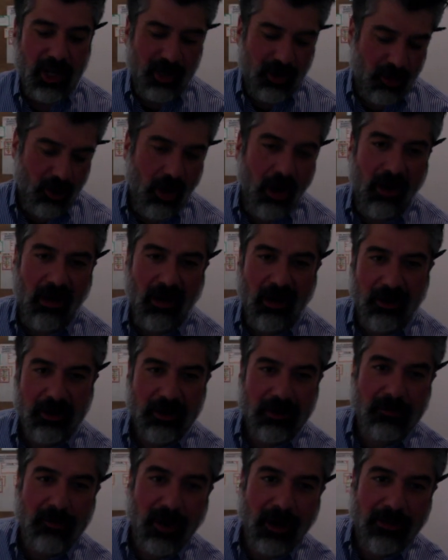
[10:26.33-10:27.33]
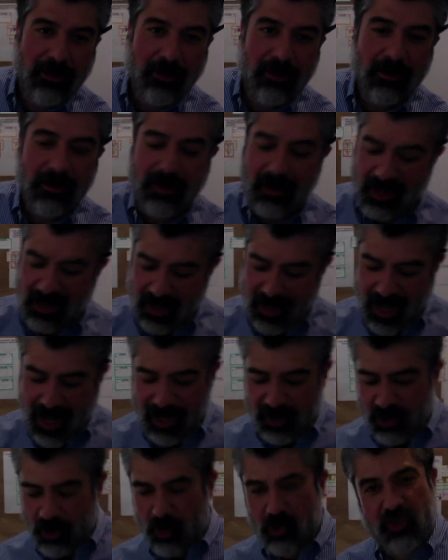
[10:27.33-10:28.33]
your hard mother
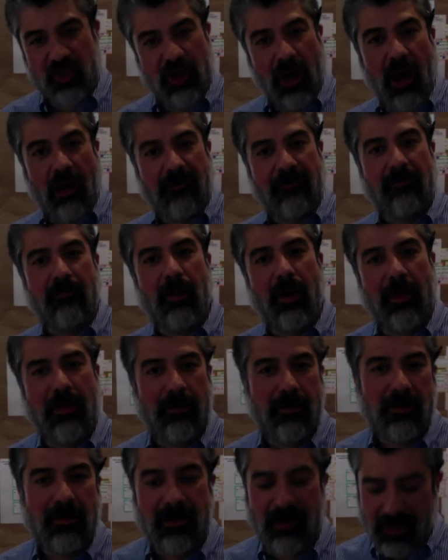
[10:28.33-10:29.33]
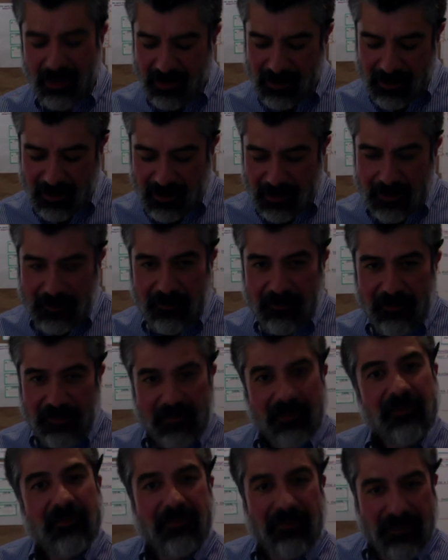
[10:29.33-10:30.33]
and your soft mother.
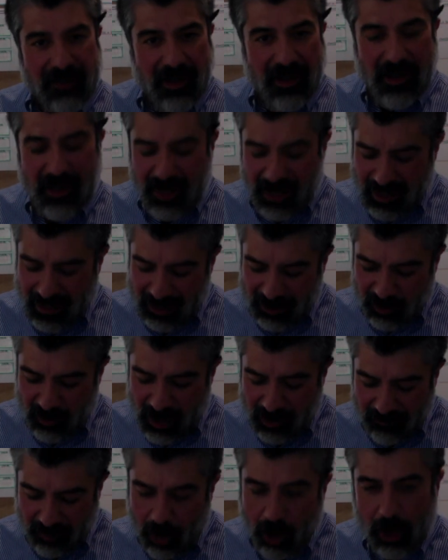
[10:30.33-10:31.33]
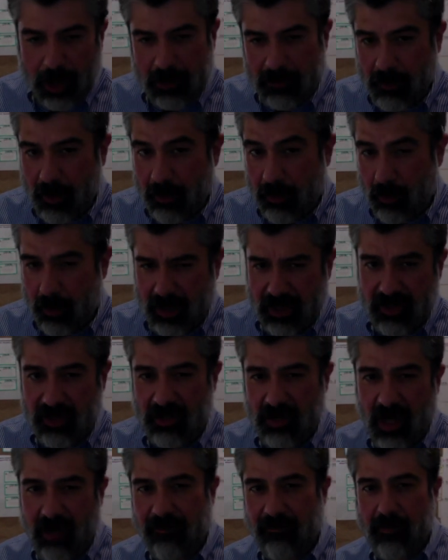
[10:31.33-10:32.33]
Yeah, you have a hard mother and a
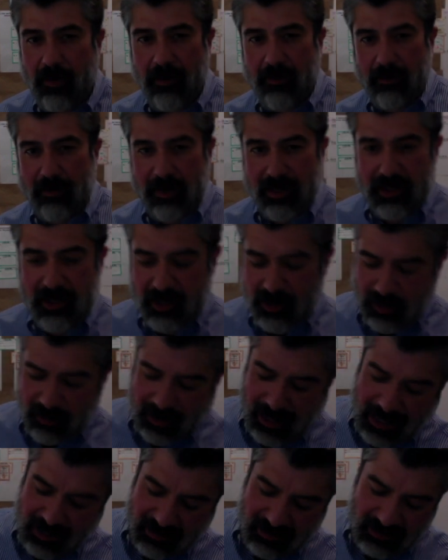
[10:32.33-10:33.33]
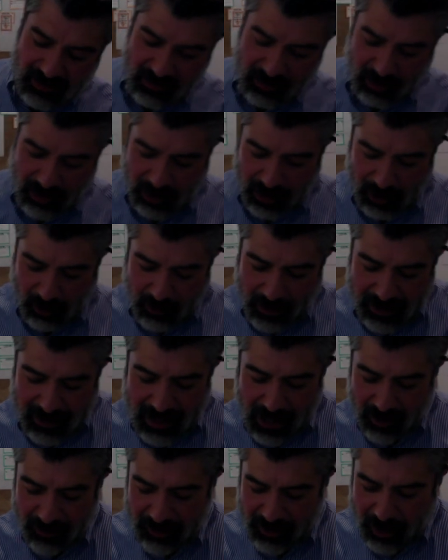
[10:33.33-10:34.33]
soft mother. Did you know that? So look at right
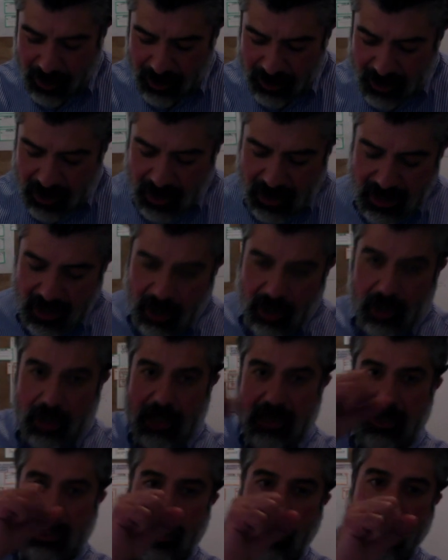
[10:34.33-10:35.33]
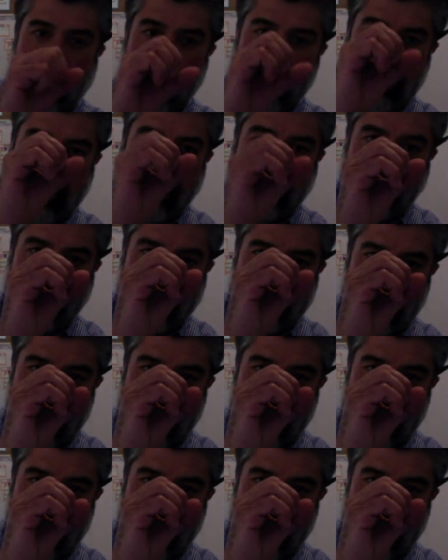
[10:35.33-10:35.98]
down there. Look at the close up of the